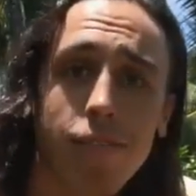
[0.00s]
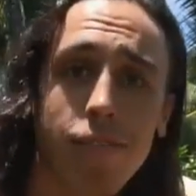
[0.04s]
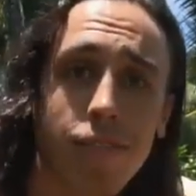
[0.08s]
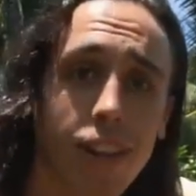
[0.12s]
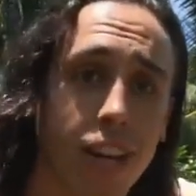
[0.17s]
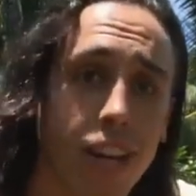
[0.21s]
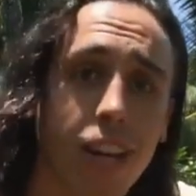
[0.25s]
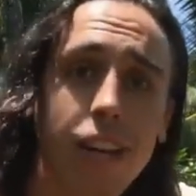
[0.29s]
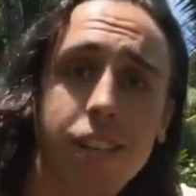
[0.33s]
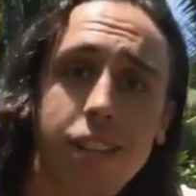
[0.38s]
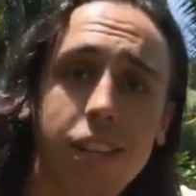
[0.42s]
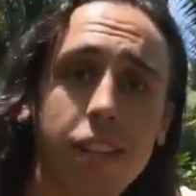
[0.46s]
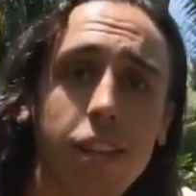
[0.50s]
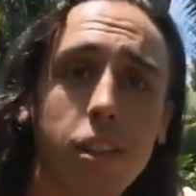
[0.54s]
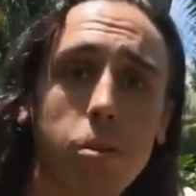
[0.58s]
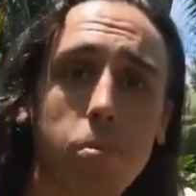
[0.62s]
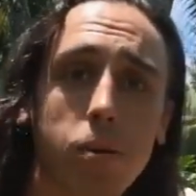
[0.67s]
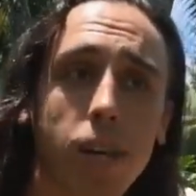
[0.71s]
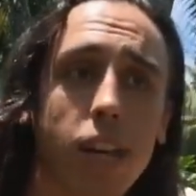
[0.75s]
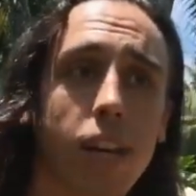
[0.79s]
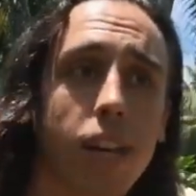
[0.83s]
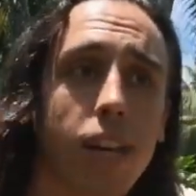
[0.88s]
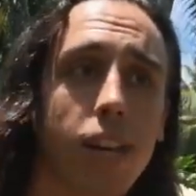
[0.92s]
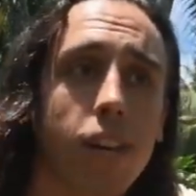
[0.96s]
Like I said in the
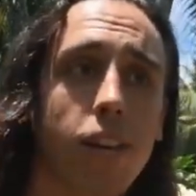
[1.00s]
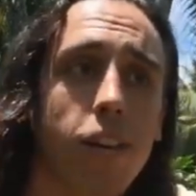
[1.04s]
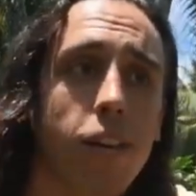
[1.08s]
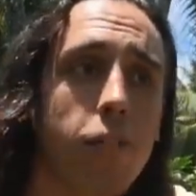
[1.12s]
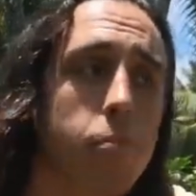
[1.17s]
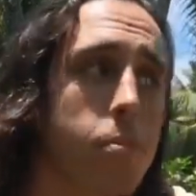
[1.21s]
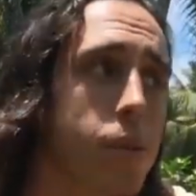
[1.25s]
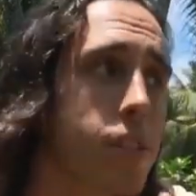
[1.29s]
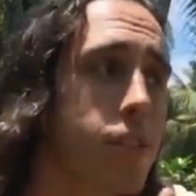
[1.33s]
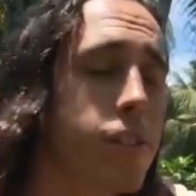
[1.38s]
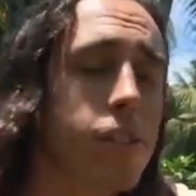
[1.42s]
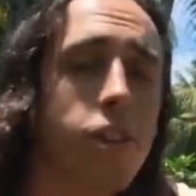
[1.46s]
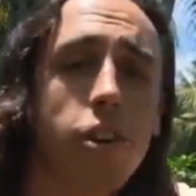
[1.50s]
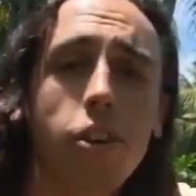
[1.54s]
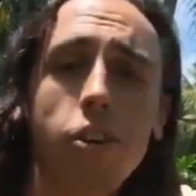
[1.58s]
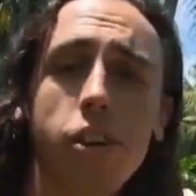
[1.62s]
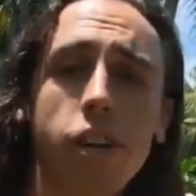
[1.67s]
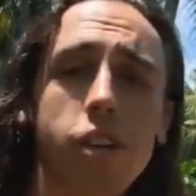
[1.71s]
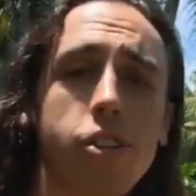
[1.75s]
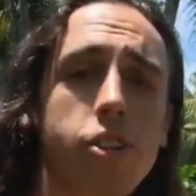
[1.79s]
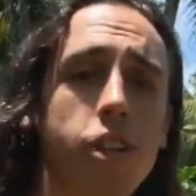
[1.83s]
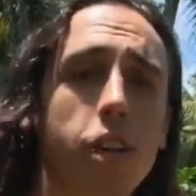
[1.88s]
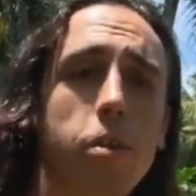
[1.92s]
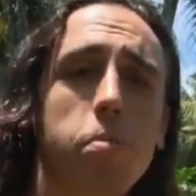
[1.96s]
beginning, there have been
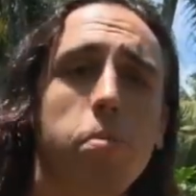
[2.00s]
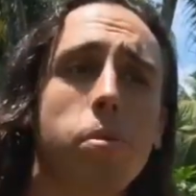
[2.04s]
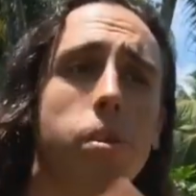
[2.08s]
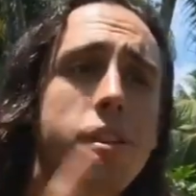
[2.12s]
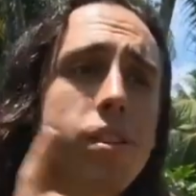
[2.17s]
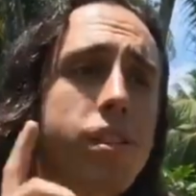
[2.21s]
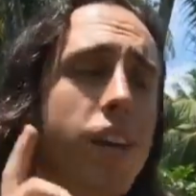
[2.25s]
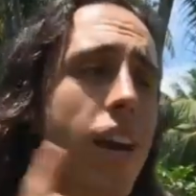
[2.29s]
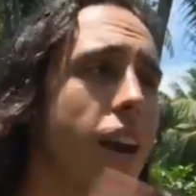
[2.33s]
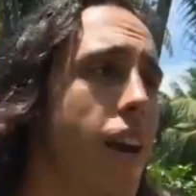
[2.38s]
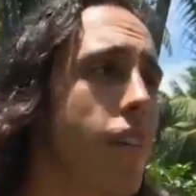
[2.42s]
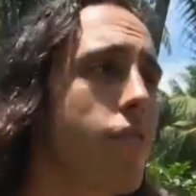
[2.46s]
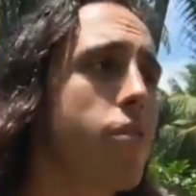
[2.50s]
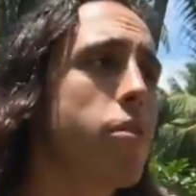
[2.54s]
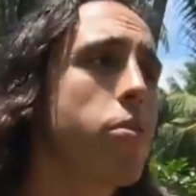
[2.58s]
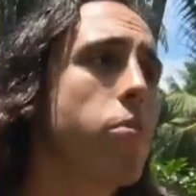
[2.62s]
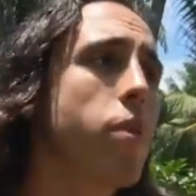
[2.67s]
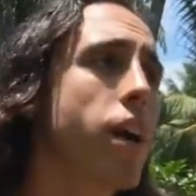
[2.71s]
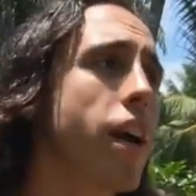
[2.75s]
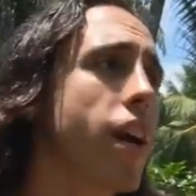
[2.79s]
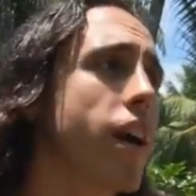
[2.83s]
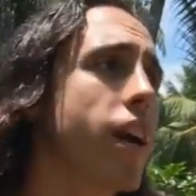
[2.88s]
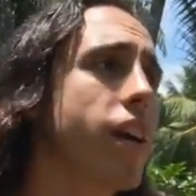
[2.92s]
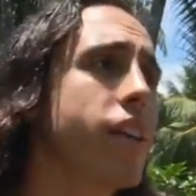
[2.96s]
security checkpoints
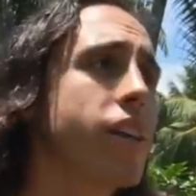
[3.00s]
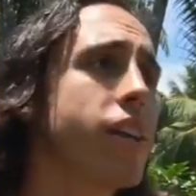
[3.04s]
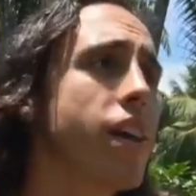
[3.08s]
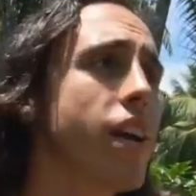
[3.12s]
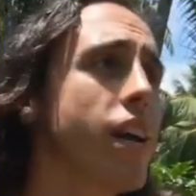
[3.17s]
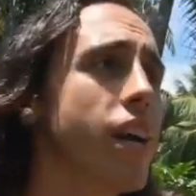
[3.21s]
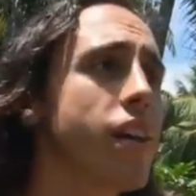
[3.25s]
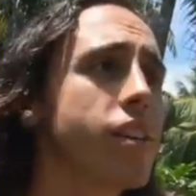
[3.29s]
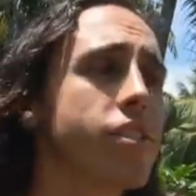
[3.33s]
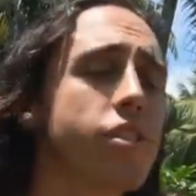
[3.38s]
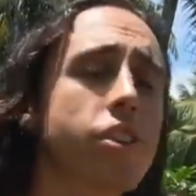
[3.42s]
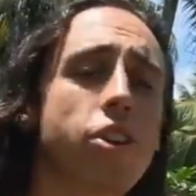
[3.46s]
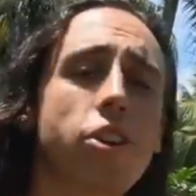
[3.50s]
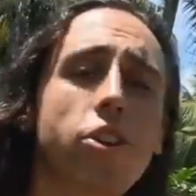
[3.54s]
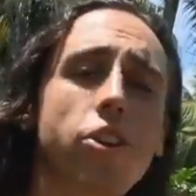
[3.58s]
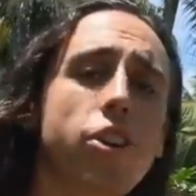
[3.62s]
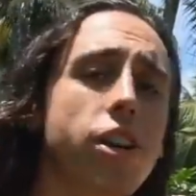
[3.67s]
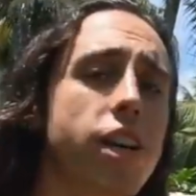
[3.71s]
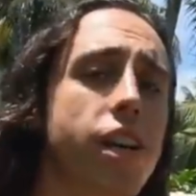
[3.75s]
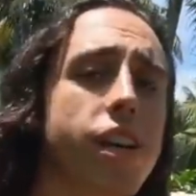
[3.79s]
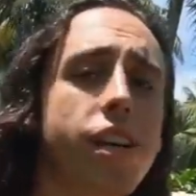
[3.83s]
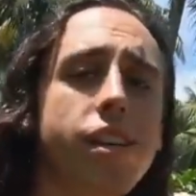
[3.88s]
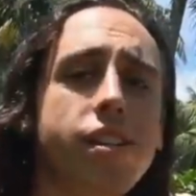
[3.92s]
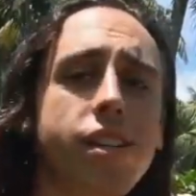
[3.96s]
everywhere, and
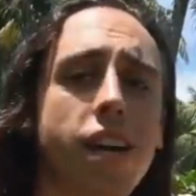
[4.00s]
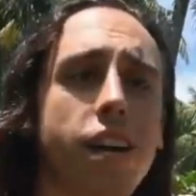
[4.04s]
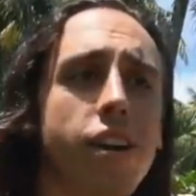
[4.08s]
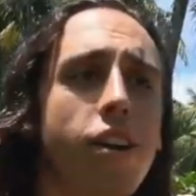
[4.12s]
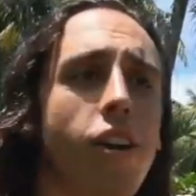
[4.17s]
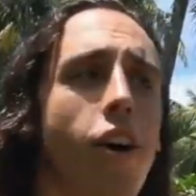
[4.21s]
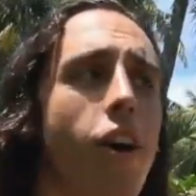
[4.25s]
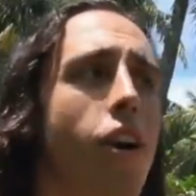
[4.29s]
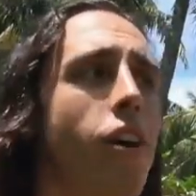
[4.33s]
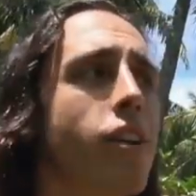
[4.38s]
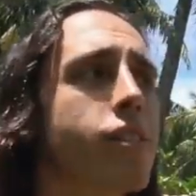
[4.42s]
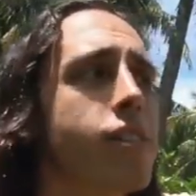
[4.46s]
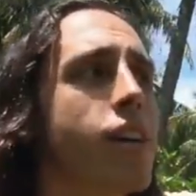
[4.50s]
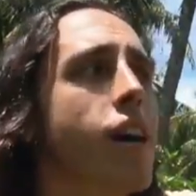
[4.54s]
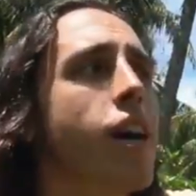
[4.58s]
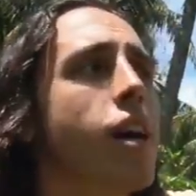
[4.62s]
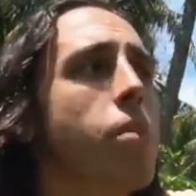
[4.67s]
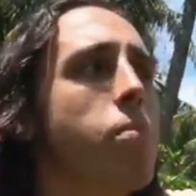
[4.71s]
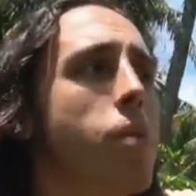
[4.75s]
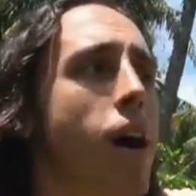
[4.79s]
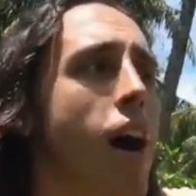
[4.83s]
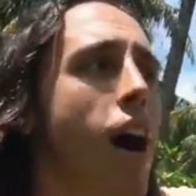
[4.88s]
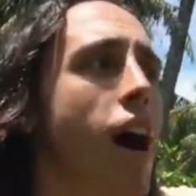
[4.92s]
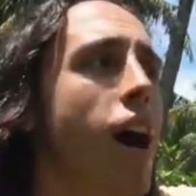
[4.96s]
security is at an
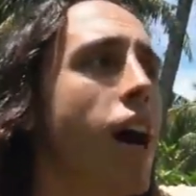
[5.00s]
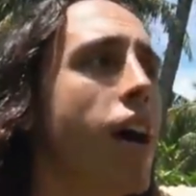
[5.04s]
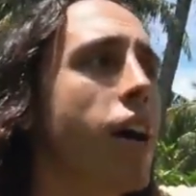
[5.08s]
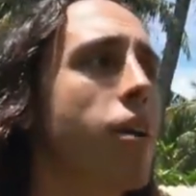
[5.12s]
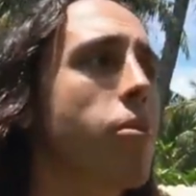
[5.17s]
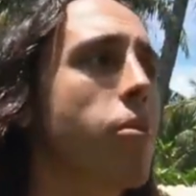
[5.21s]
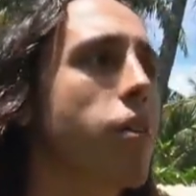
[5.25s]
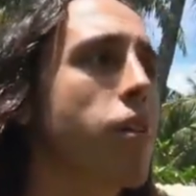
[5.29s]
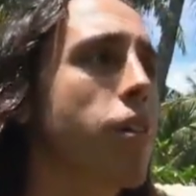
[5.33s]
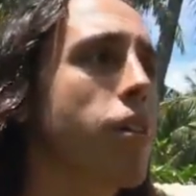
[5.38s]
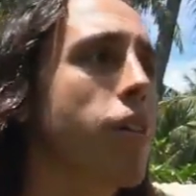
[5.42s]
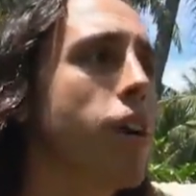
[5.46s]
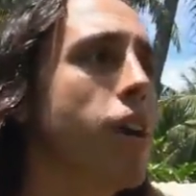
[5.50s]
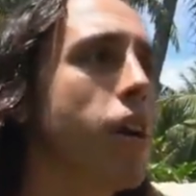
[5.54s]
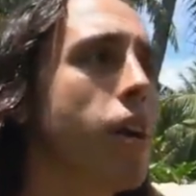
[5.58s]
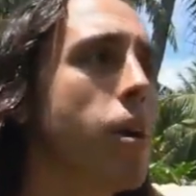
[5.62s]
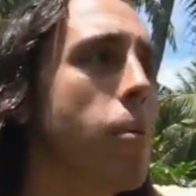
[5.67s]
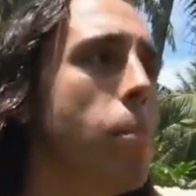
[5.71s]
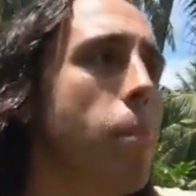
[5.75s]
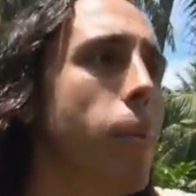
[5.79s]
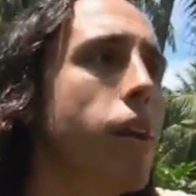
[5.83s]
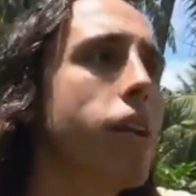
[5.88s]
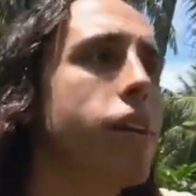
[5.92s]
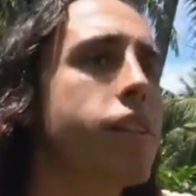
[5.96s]
all-time high with
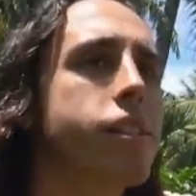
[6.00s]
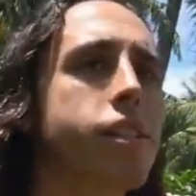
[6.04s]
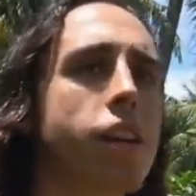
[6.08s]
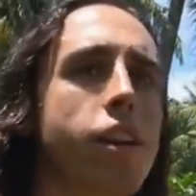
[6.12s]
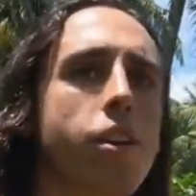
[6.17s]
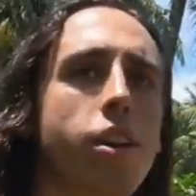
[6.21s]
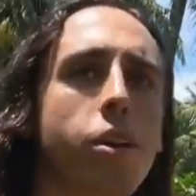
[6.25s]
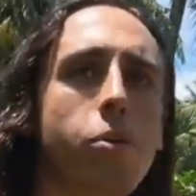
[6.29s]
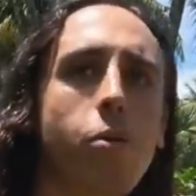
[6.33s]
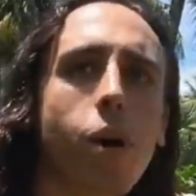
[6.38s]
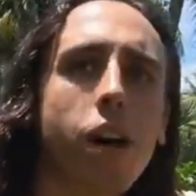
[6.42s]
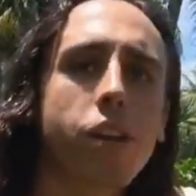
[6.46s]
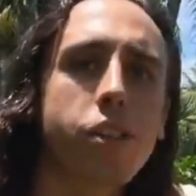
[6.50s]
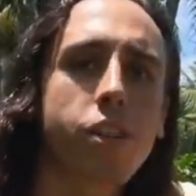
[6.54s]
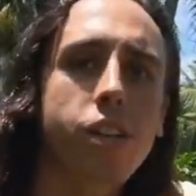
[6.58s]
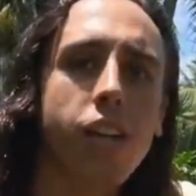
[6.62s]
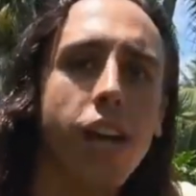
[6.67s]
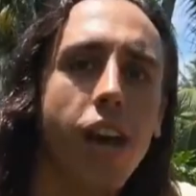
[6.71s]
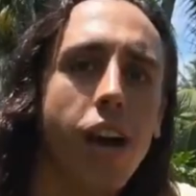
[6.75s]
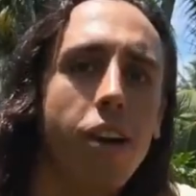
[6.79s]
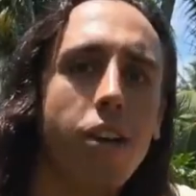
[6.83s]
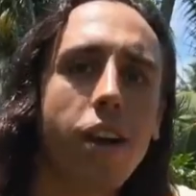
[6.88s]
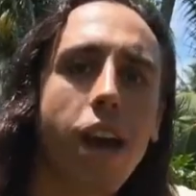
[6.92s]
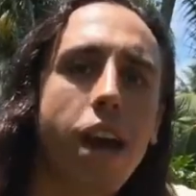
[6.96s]
military
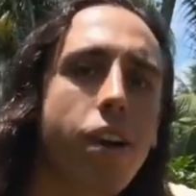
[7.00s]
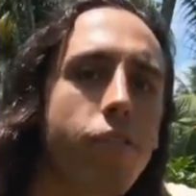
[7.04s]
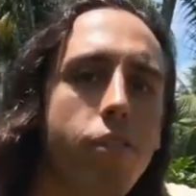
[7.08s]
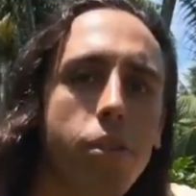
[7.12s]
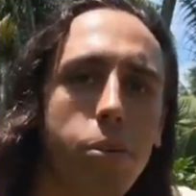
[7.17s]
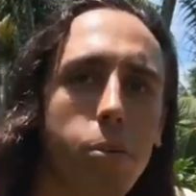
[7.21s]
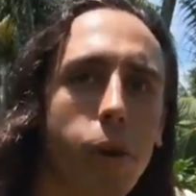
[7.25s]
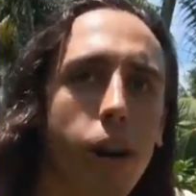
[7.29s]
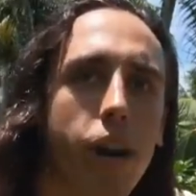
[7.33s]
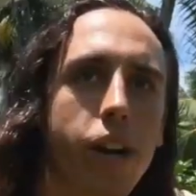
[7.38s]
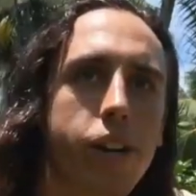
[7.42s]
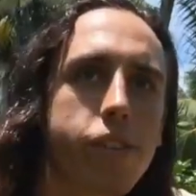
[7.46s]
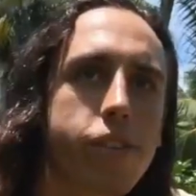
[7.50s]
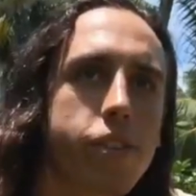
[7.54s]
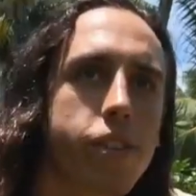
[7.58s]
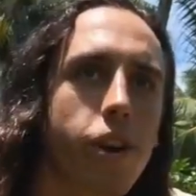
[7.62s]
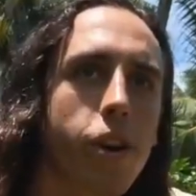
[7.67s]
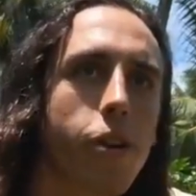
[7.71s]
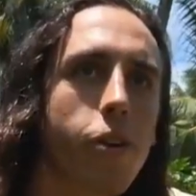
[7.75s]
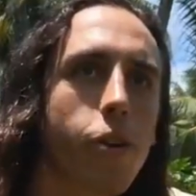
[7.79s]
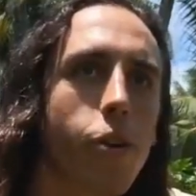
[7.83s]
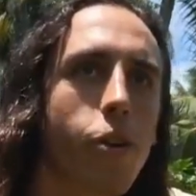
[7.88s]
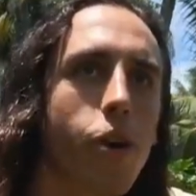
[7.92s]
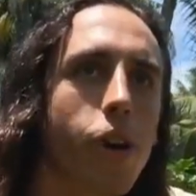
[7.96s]
watching out everywhere.
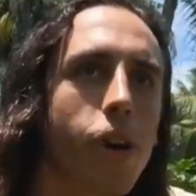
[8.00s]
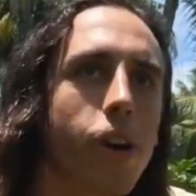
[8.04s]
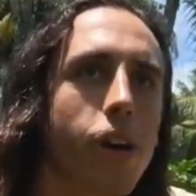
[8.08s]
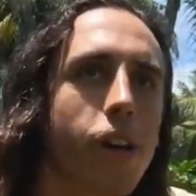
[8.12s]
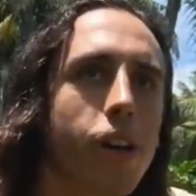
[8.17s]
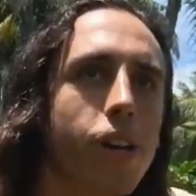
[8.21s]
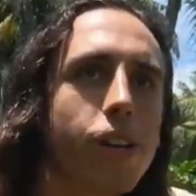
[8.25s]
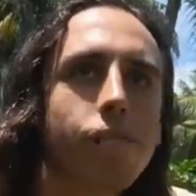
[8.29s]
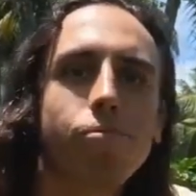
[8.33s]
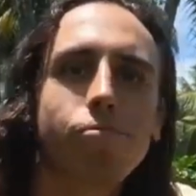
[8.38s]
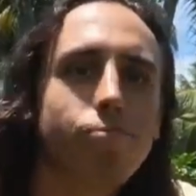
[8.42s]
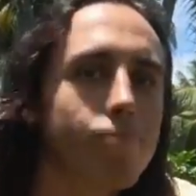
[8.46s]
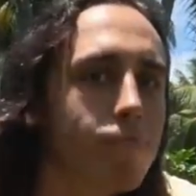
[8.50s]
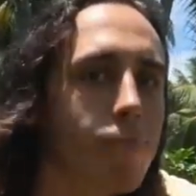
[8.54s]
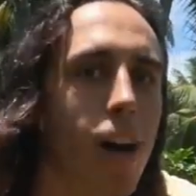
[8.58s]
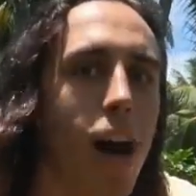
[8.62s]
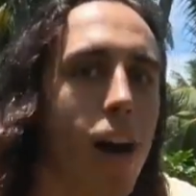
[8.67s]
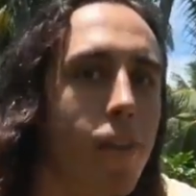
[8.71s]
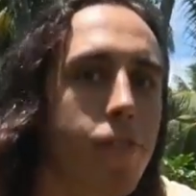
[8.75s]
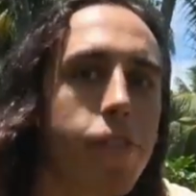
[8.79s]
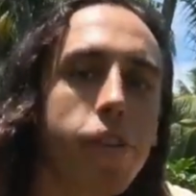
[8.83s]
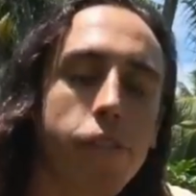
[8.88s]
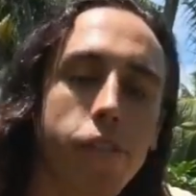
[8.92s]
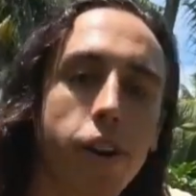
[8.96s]
So
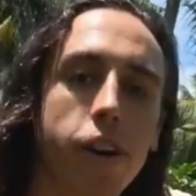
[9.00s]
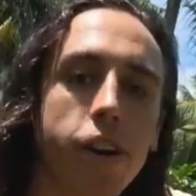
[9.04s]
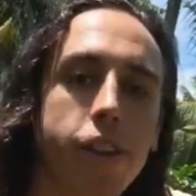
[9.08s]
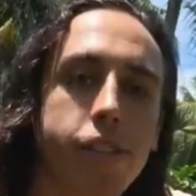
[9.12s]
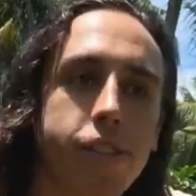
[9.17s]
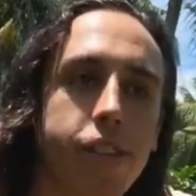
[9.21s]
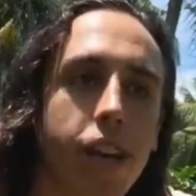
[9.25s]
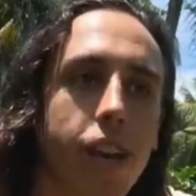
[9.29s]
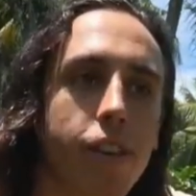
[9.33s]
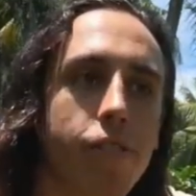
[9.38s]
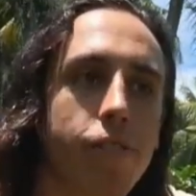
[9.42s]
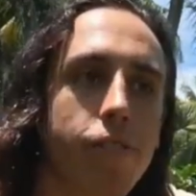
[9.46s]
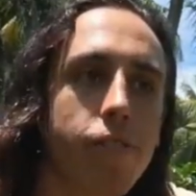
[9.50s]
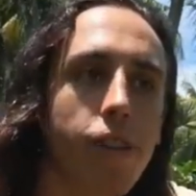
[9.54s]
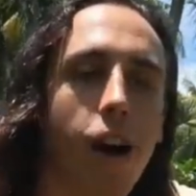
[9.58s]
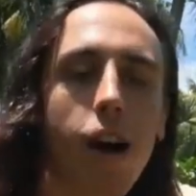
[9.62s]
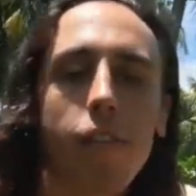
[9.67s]
I feel very safe.